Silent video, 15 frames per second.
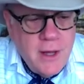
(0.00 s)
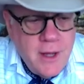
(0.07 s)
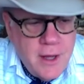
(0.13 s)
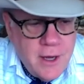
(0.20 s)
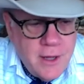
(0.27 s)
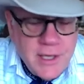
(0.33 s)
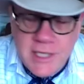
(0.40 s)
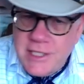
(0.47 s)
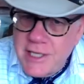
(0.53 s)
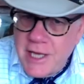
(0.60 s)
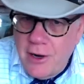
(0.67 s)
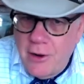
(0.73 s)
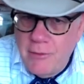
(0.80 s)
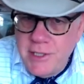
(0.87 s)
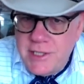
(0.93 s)
That's not
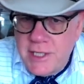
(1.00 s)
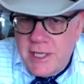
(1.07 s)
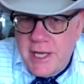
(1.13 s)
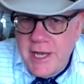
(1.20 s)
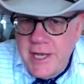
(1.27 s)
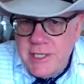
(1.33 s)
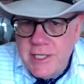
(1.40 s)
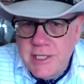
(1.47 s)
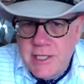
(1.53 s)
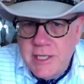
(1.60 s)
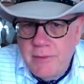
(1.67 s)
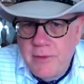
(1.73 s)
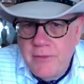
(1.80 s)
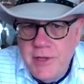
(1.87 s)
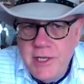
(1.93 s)
always the case in
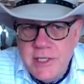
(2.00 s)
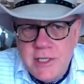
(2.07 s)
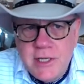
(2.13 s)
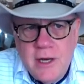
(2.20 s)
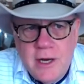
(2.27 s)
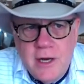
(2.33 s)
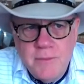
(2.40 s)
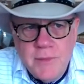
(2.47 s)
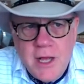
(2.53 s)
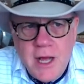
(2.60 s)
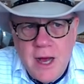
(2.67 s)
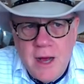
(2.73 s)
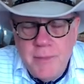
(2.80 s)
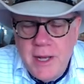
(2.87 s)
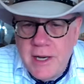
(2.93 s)
some of these
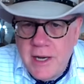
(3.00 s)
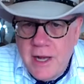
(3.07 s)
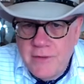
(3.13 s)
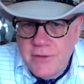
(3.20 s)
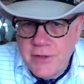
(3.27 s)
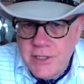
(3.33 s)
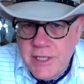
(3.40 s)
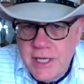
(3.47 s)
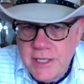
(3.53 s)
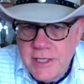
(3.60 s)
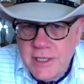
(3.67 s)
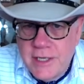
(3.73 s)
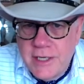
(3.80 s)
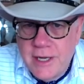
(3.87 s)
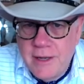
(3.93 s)
combat novels
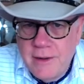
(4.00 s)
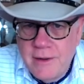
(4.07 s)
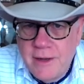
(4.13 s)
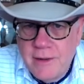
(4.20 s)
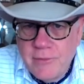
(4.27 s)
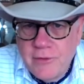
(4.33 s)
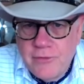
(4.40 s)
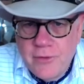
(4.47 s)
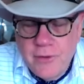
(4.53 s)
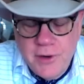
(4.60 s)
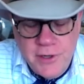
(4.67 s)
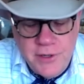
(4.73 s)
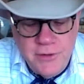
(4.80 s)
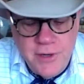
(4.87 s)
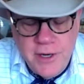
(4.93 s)
that I'm
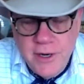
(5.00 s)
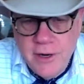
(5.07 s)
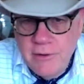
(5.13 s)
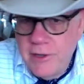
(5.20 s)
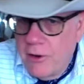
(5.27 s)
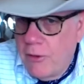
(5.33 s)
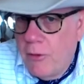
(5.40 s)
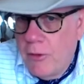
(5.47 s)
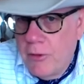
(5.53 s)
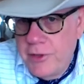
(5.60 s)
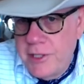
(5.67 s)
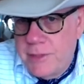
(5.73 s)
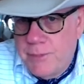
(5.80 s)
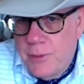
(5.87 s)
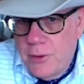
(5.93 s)
referring to here, or
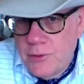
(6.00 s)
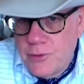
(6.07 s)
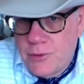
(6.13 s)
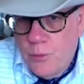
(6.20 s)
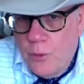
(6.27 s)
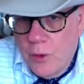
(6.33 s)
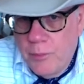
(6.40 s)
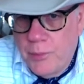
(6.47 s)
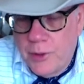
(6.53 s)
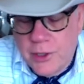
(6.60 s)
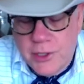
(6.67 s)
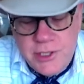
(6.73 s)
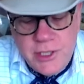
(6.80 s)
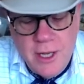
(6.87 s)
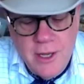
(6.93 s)
these post-war
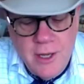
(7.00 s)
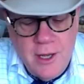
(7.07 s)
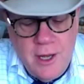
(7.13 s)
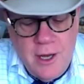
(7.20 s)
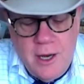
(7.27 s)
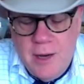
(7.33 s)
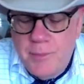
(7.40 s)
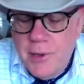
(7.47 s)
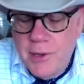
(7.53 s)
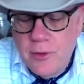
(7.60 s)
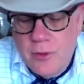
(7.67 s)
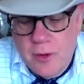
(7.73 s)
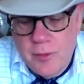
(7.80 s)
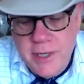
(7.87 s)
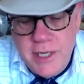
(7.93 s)
books. But
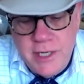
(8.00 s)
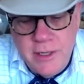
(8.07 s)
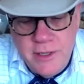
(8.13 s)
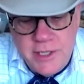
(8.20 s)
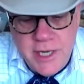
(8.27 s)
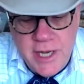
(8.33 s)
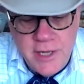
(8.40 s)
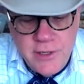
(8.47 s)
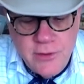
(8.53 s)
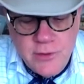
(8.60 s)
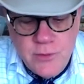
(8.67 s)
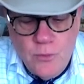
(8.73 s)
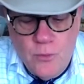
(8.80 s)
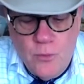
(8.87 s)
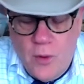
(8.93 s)
Norman Daniels
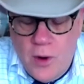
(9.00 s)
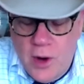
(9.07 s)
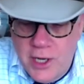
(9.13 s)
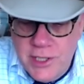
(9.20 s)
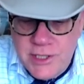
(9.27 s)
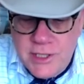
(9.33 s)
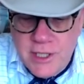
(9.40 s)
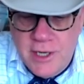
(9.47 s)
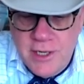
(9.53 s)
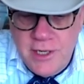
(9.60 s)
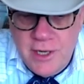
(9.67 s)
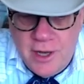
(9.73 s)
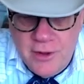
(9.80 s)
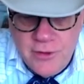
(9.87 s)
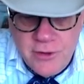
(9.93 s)
was
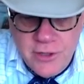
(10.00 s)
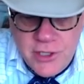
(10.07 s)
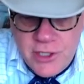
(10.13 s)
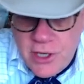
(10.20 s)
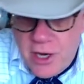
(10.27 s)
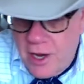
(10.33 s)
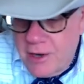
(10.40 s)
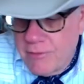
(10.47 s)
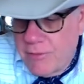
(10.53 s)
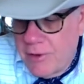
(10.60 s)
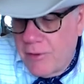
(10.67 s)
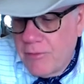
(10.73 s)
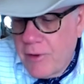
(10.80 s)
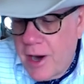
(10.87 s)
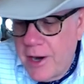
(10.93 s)
another genre
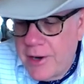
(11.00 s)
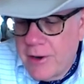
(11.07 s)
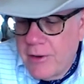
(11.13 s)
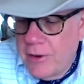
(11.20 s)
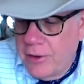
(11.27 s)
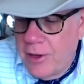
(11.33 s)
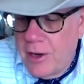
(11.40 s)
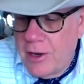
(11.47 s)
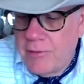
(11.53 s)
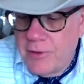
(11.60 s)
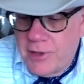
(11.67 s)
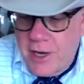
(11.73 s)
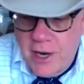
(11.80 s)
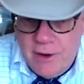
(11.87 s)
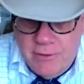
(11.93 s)
writer, along
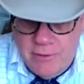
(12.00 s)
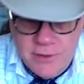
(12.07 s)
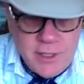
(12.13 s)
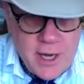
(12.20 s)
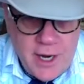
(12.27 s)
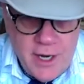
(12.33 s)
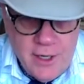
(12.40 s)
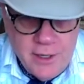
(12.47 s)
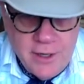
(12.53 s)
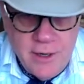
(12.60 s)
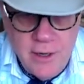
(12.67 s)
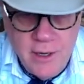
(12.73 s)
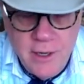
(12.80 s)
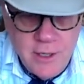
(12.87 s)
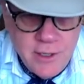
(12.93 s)
with Harold Kalin.
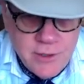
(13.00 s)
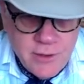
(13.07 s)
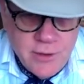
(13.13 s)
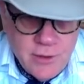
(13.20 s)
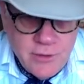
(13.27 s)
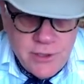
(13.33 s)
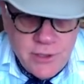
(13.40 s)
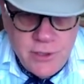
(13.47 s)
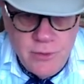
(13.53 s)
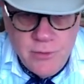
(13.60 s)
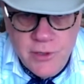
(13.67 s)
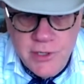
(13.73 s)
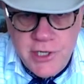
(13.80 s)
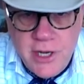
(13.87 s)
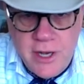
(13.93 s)
So those two
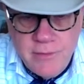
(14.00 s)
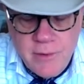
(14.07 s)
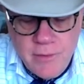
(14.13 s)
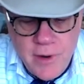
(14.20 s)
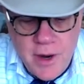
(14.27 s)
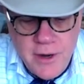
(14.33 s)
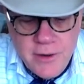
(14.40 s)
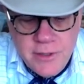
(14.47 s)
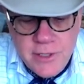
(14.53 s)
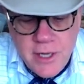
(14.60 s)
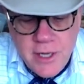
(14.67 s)
were genre writers.